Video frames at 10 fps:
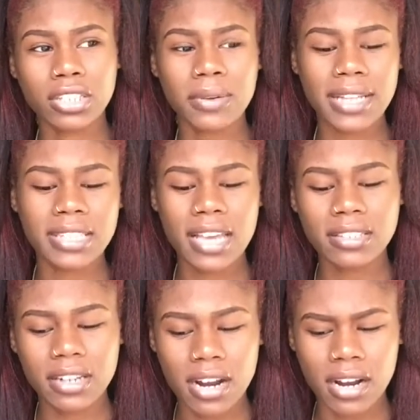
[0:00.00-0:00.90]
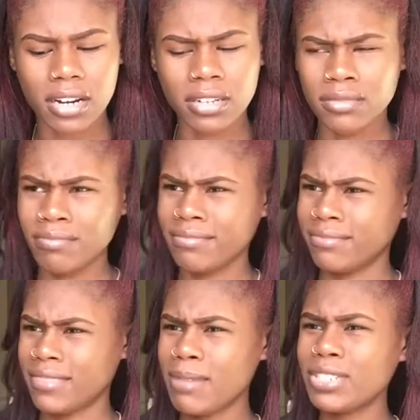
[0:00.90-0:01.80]
So I texted her.
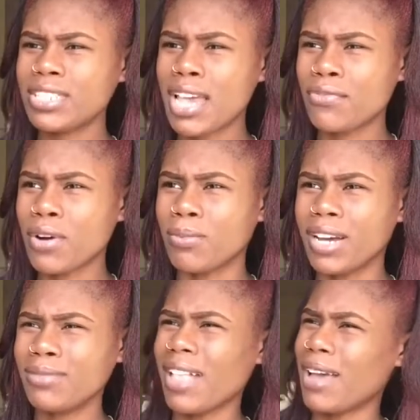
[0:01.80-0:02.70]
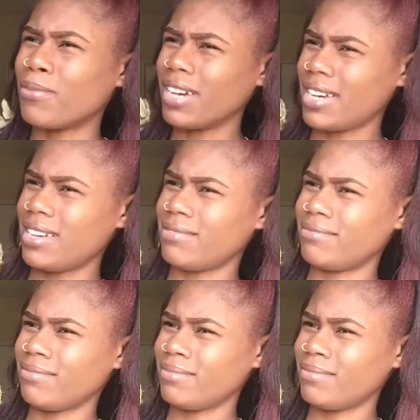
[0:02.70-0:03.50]
I'm just like, for what? Like, what?